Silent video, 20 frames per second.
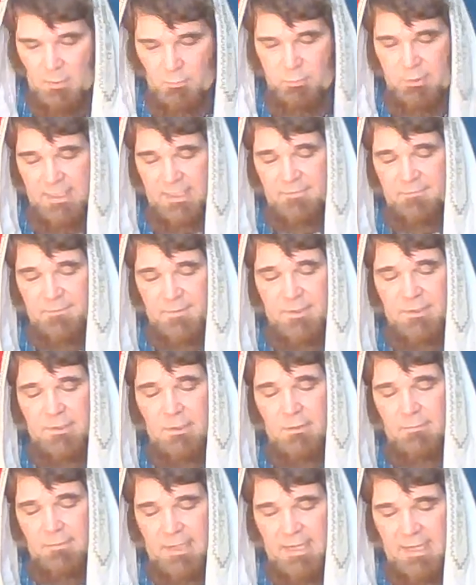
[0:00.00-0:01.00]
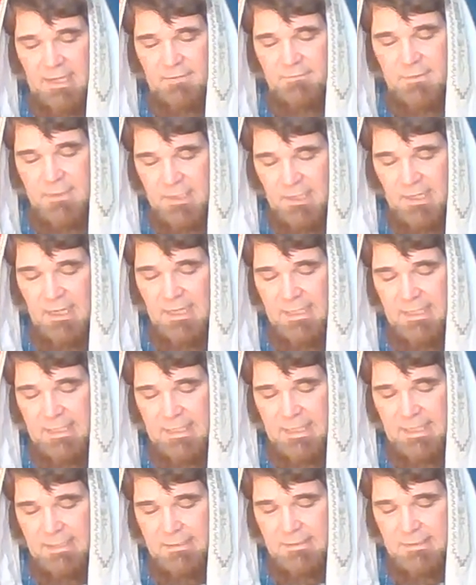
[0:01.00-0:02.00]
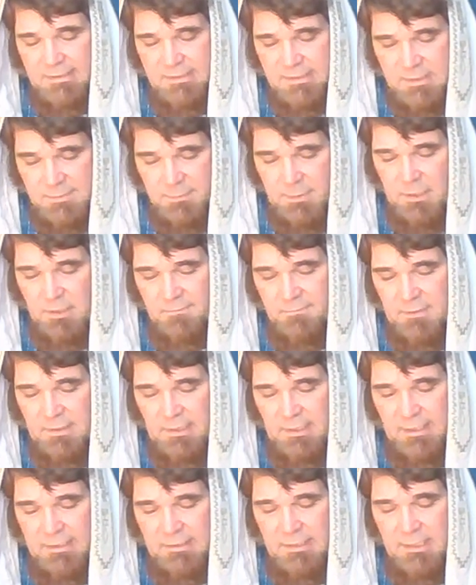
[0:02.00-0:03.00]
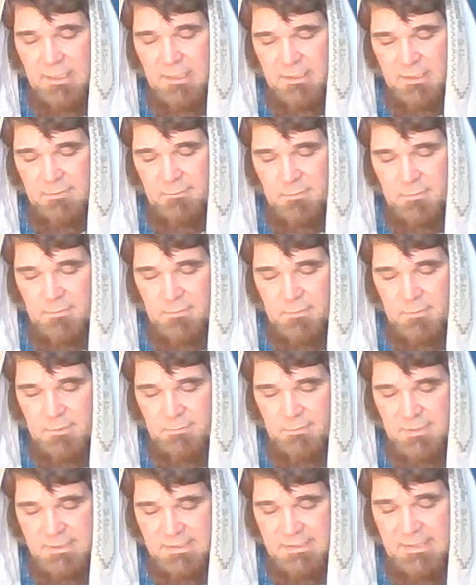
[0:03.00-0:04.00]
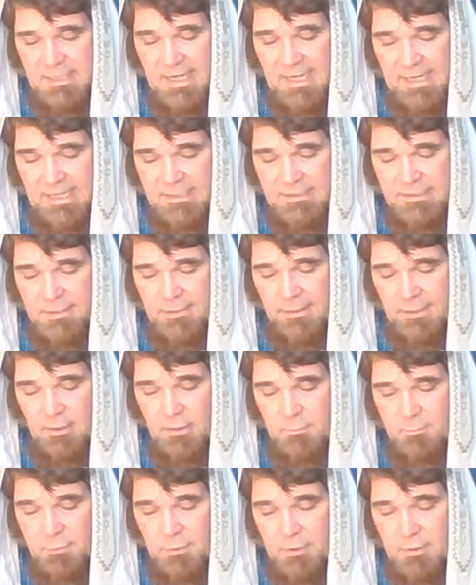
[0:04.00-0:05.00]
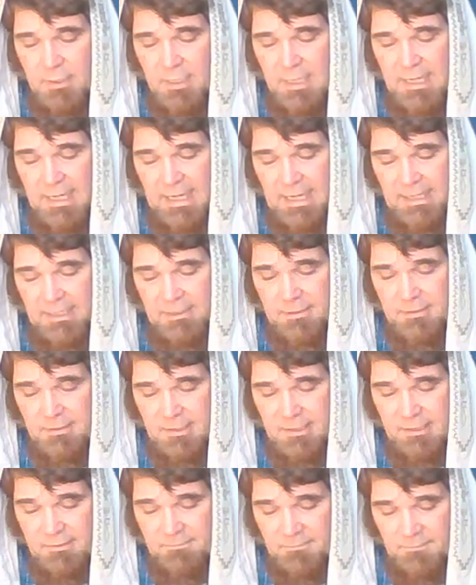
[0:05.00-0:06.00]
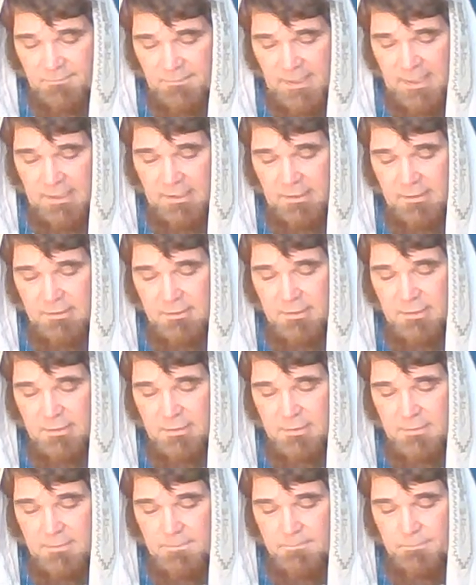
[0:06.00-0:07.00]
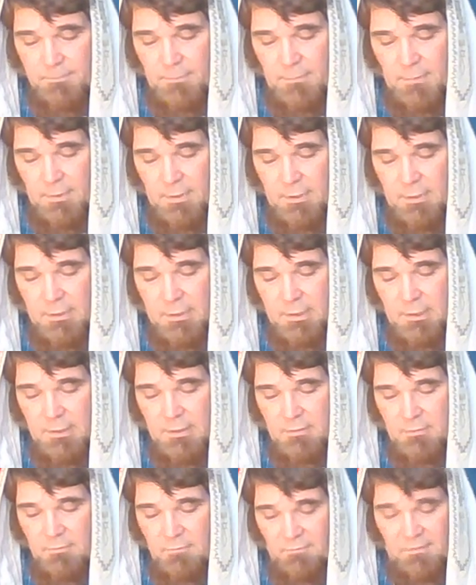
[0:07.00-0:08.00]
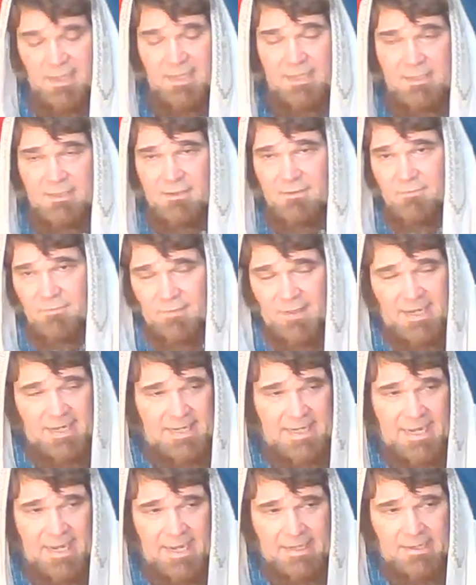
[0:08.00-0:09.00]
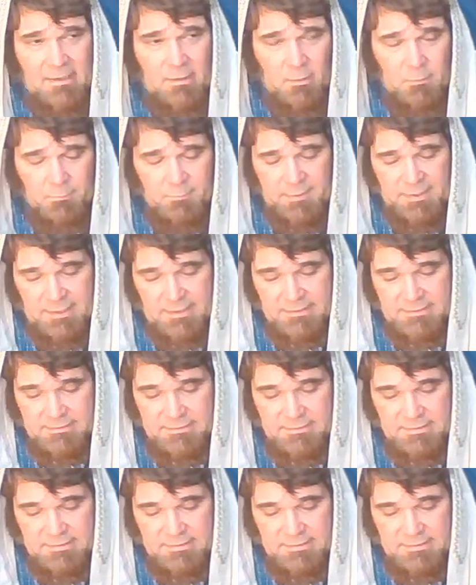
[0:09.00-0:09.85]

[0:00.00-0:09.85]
But if you don't have God and the Spirit of God, the, the Messiah is your helper, and you're in fear, then they can't help you